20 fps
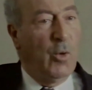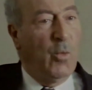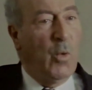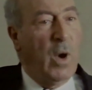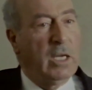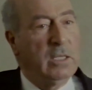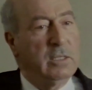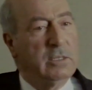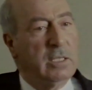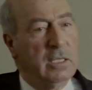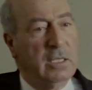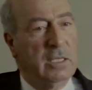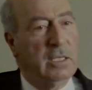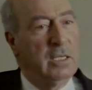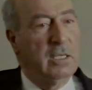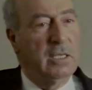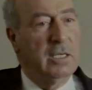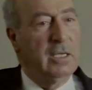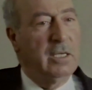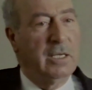went uh,
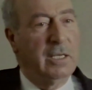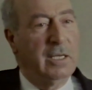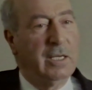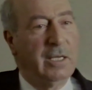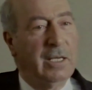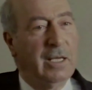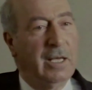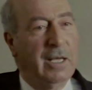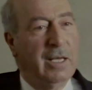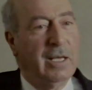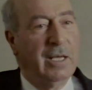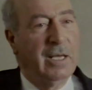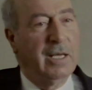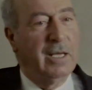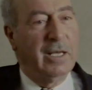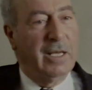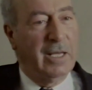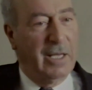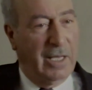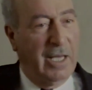
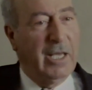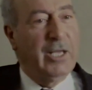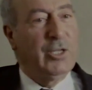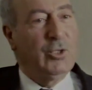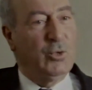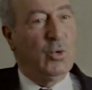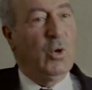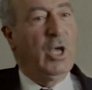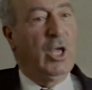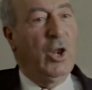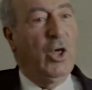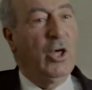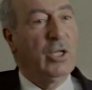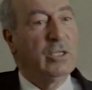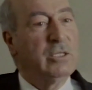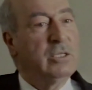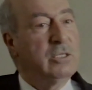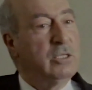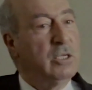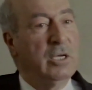uh, into a
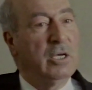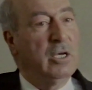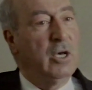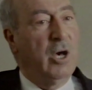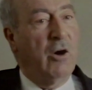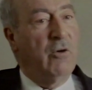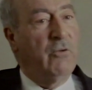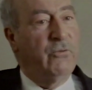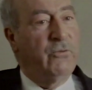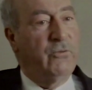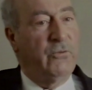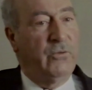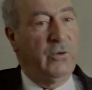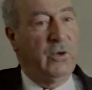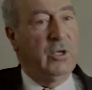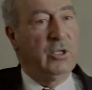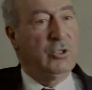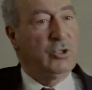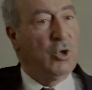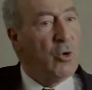lot
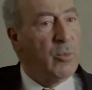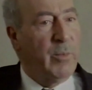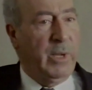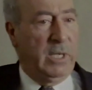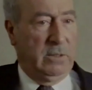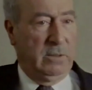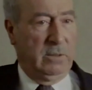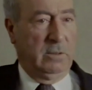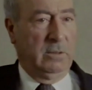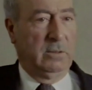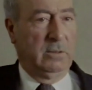of torment.